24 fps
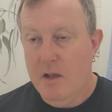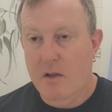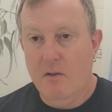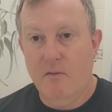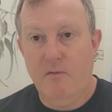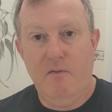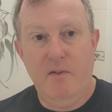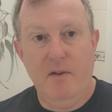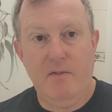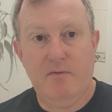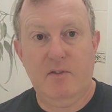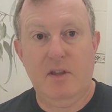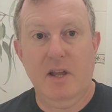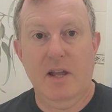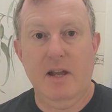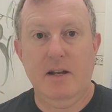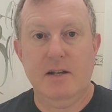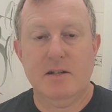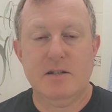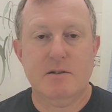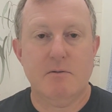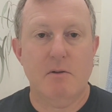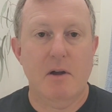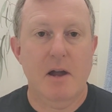15
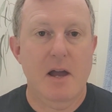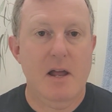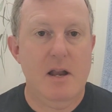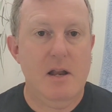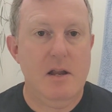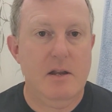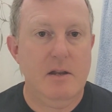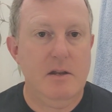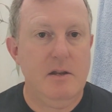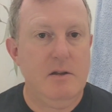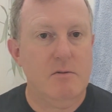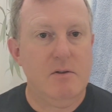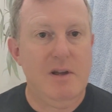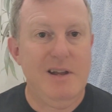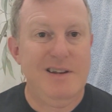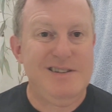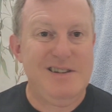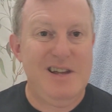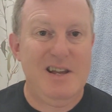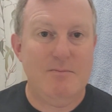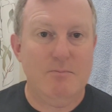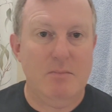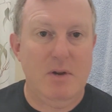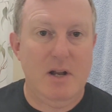Australian, and you'll get
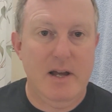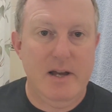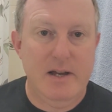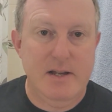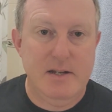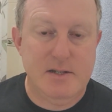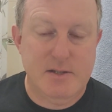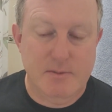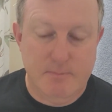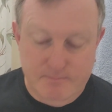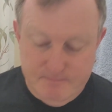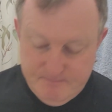10 blades.